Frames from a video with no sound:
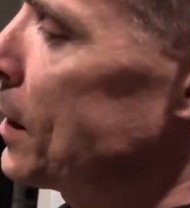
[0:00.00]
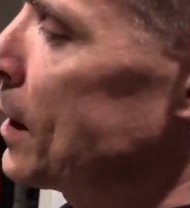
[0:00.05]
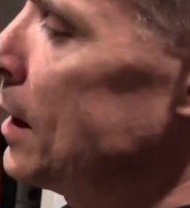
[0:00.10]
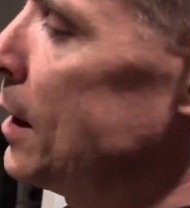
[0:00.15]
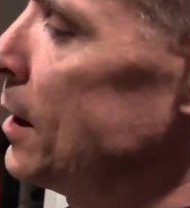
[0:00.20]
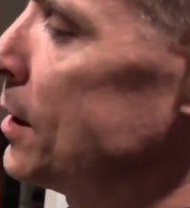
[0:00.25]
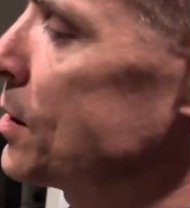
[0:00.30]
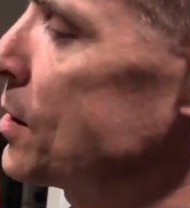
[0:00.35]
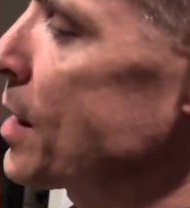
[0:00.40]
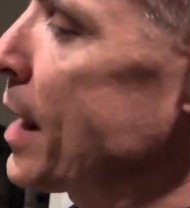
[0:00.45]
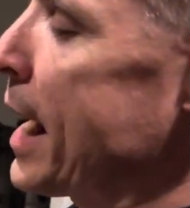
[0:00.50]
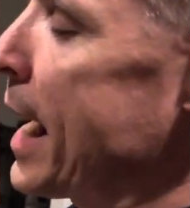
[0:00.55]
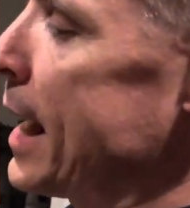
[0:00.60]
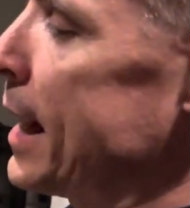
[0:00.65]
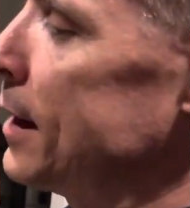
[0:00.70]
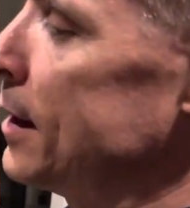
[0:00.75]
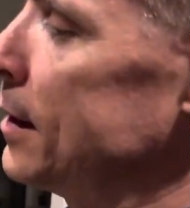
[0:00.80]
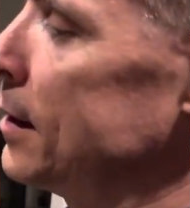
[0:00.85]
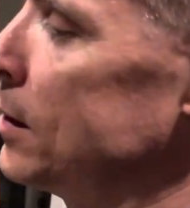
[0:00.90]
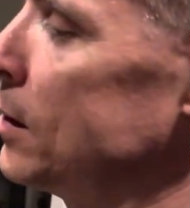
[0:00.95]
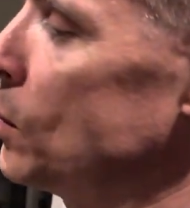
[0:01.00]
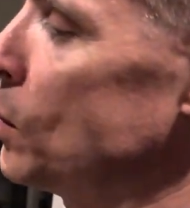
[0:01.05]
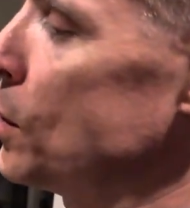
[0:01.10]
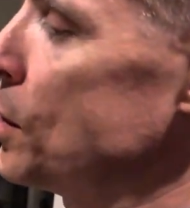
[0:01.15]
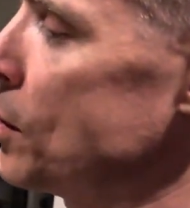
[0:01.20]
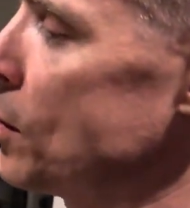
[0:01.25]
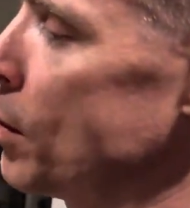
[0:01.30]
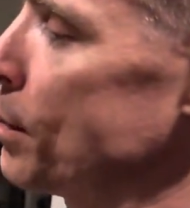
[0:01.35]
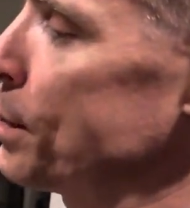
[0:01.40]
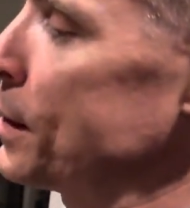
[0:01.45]
is that when
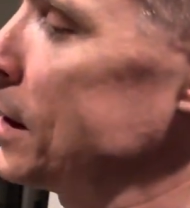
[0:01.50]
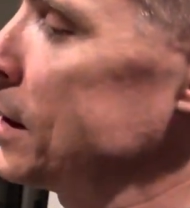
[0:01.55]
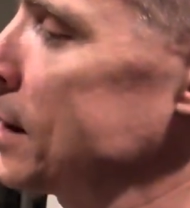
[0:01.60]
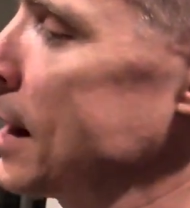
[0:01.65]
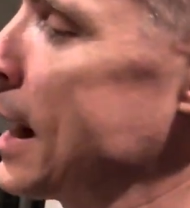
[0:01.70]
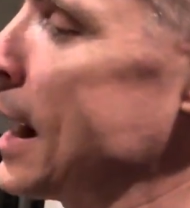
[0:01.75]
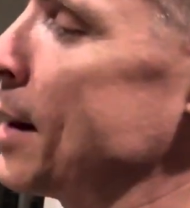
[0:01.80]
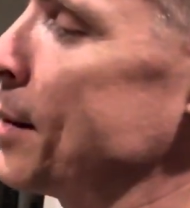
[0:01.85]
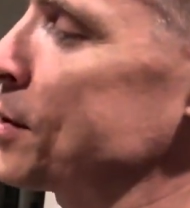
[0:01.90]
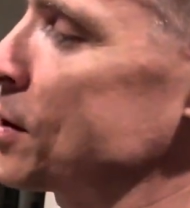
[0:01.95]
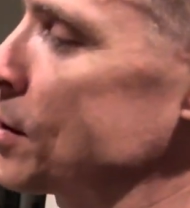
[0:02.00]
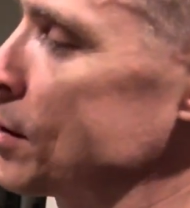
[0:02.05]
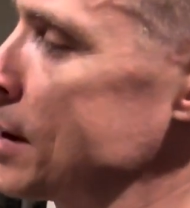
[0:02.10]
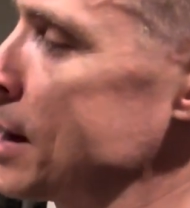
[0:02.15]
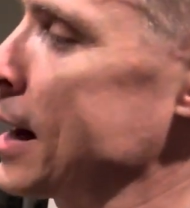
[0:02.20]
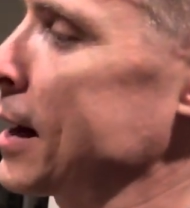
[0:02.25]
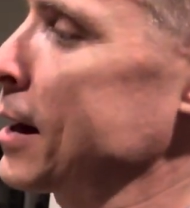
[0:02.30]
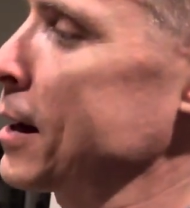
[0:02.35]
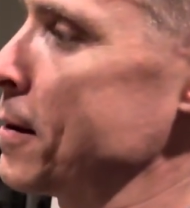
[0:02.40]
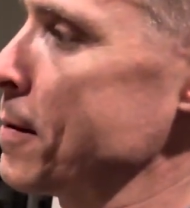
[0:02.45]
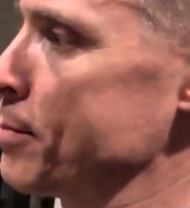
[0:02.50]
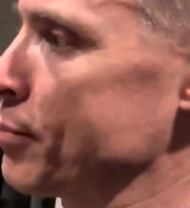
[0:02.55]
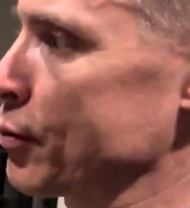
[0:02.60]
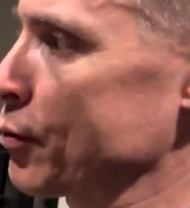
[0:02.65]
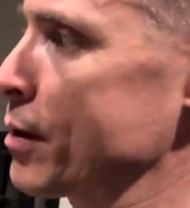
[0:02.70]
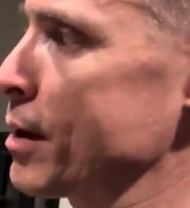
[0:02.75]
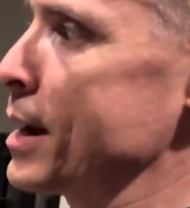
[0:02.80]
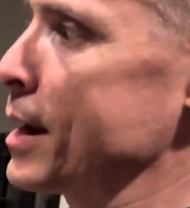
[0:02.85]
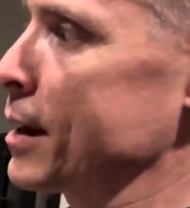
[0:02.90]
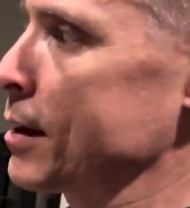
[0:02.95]
you open the tabs, they're not going to
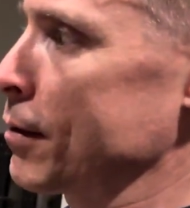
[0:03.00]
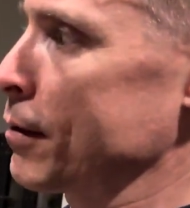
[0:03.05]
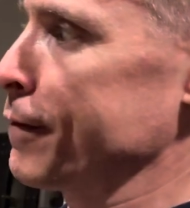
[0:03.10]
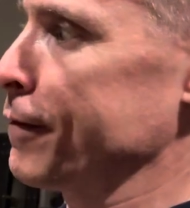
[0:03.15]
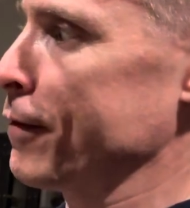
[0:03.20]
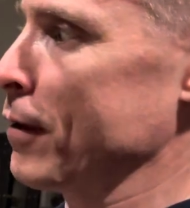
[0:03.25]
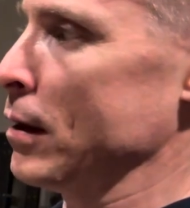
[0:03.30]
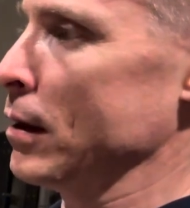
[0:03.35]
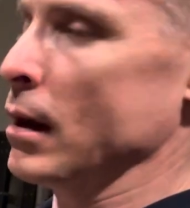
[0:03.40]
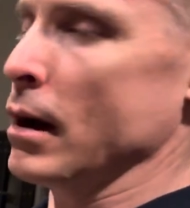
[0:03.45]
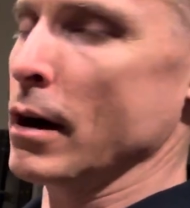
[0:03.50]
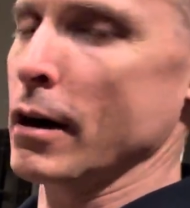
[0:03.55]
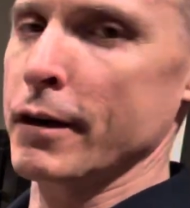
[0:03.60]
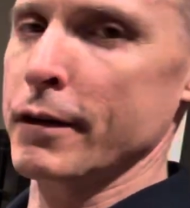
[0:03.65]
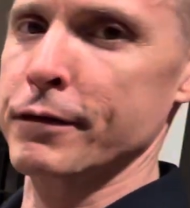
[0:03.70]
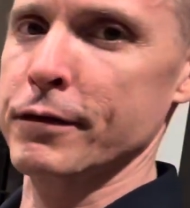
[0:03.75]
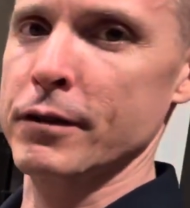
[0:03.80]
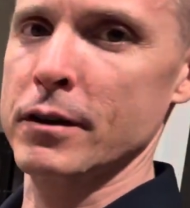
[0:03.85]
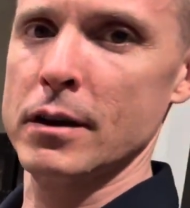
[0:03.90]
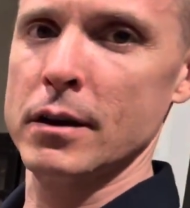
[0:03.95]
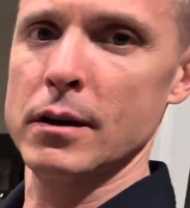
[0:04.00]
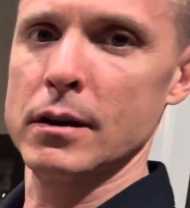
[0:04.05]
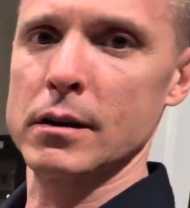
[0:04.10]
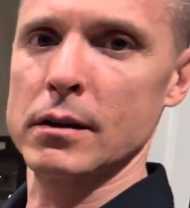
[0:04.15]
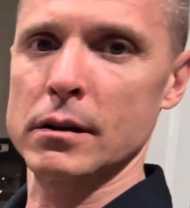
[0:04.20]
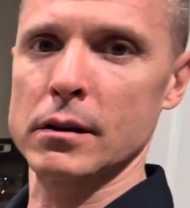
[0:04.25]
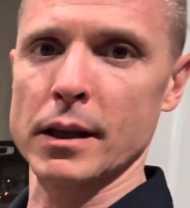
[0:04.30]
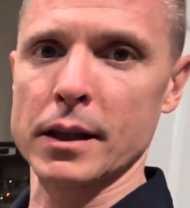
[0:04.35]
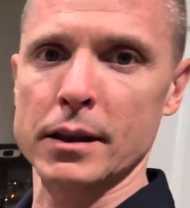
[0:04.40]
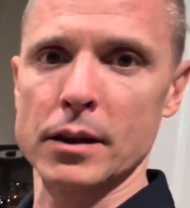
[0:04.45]
break or fall off
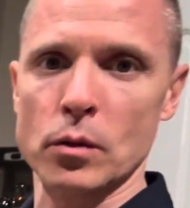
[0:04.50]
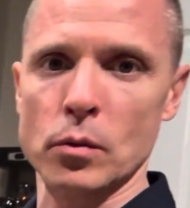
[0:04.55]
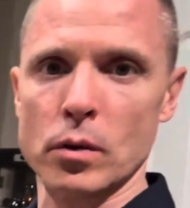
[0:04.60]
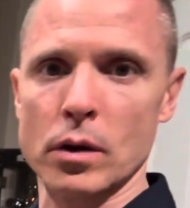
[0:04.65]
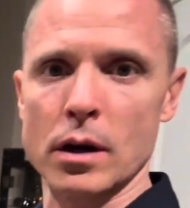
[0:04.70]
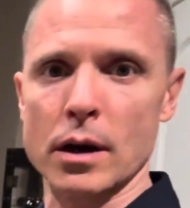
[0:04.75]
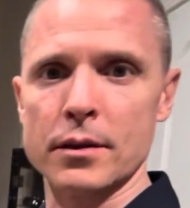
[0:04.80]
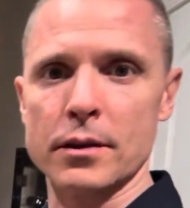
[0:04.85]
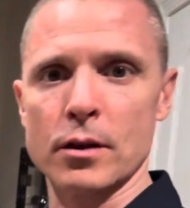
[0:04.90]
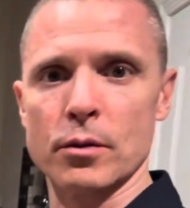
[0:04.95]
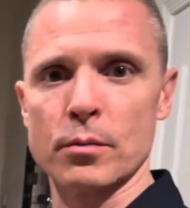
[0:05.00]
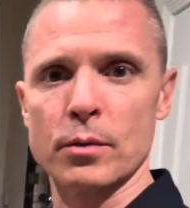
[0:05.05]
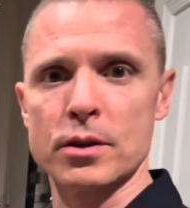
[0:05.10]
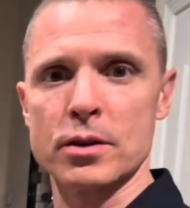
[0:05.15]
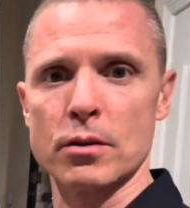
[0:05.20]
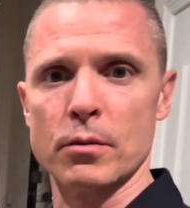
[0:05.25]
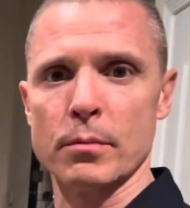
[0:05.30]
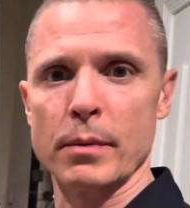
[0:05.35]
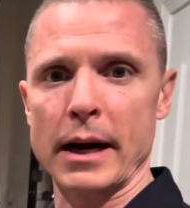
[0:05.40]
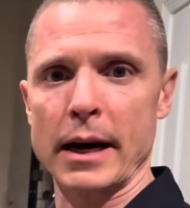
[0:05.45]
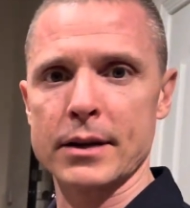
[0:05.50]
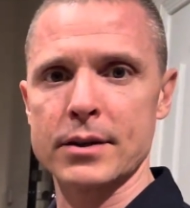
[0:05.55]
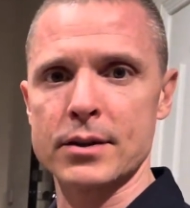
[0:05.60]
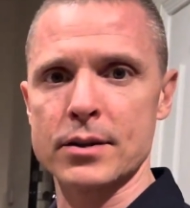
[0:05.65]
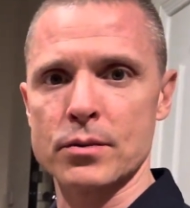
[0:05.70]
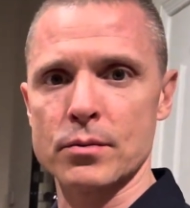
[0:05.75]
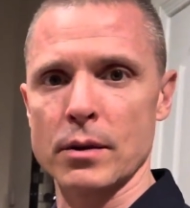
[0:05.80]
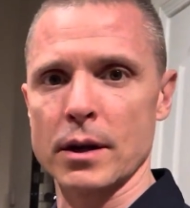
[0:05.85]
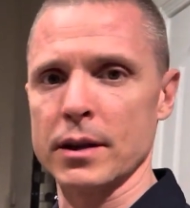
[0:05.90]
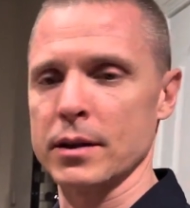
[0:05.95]
like they would on the original
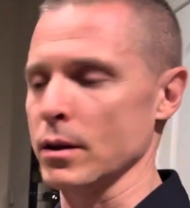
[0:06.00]
boxes, right?